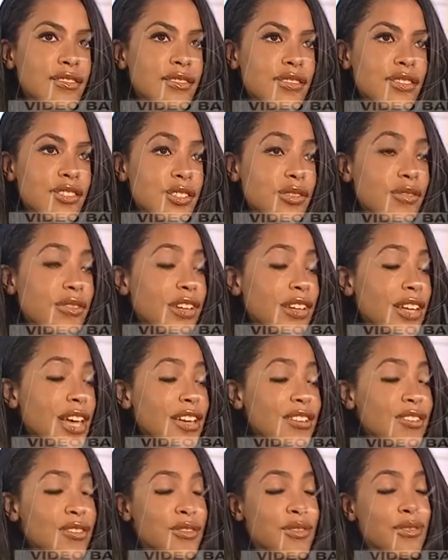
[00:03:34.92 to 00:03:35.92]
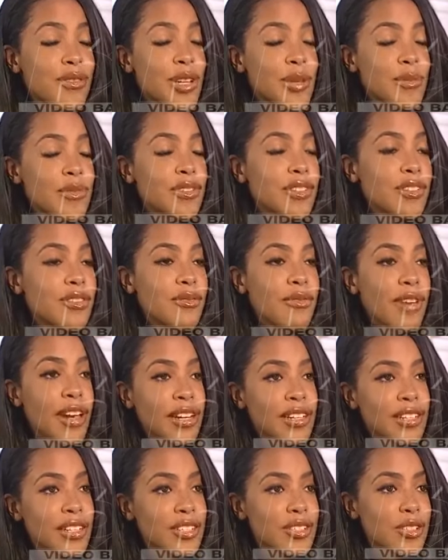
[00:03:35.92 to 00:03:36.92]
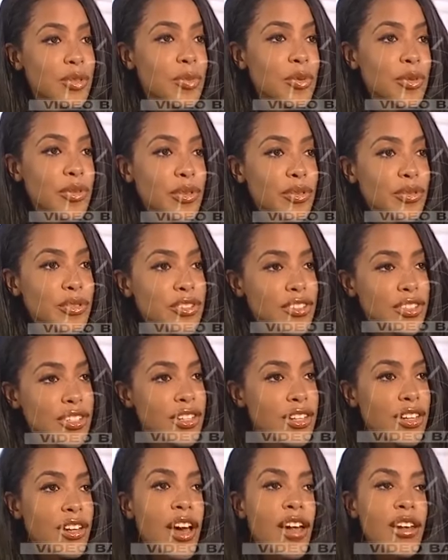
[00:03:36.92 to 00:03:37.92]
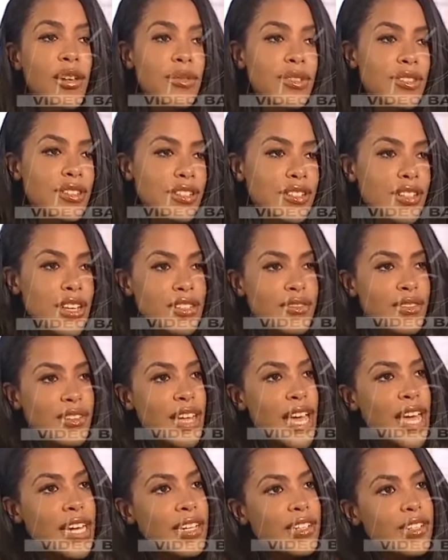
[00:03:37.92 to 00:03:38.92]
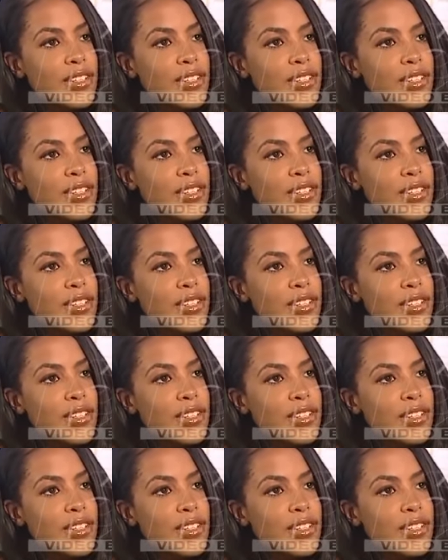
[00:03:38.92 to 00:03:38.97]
she realized her dreams. She directed, she produced, she did it all and was successful at it.